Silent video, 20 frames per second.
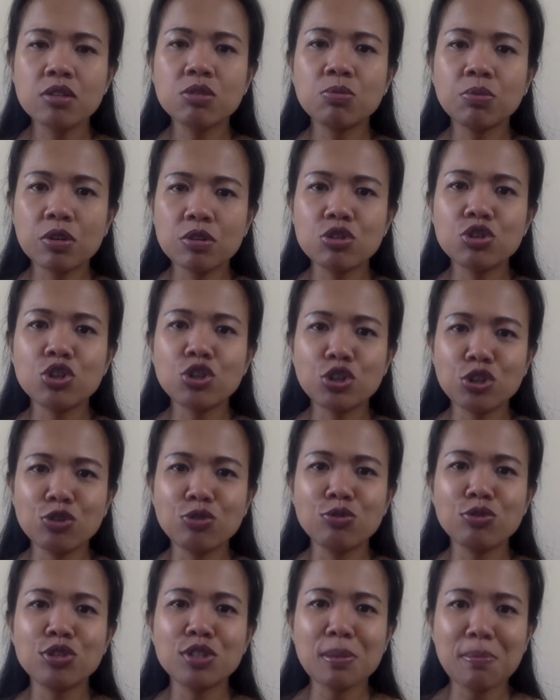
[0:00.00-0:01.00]
words you
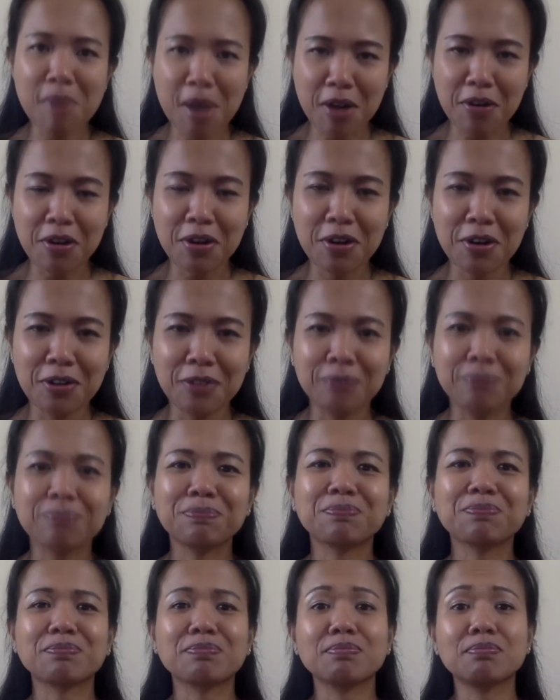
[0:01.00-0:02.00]
use, the better,
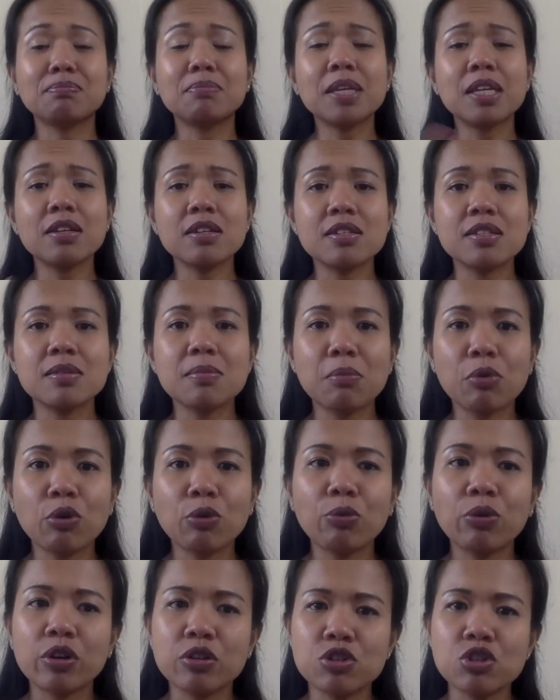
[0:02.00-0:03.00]
because the more
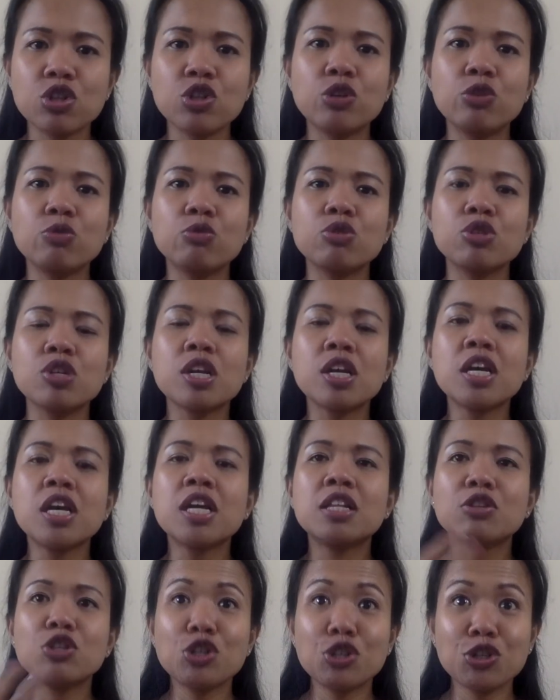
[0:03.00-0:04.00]
words you
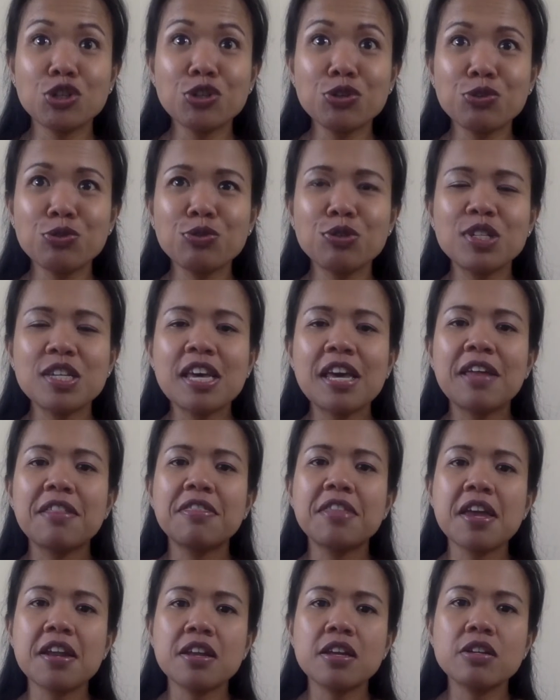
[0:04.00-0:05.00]
use,
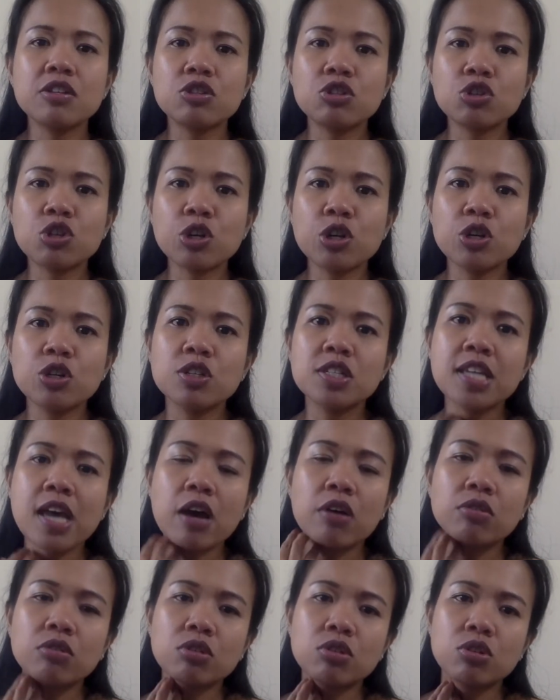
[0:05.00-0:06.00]
then it turns
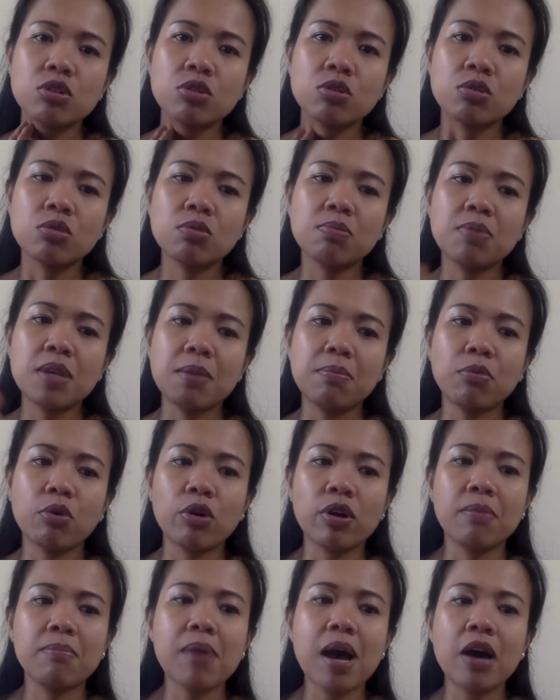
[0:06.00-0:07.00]
out to be
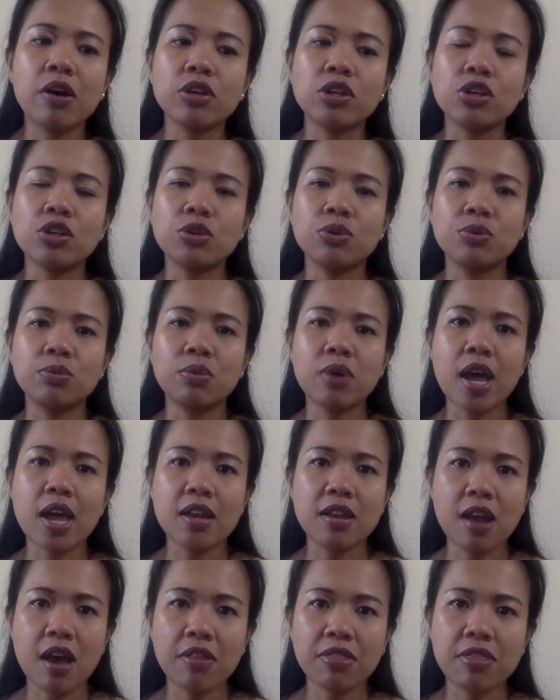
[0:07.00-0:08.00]
more about you
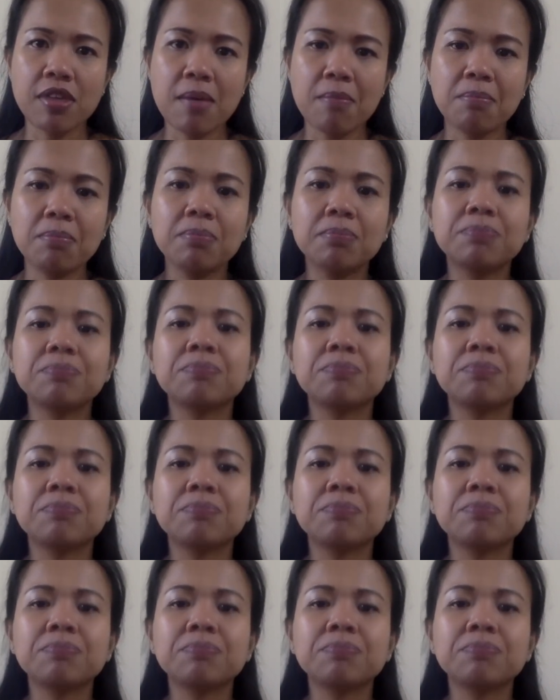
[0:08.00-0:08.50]
and not them.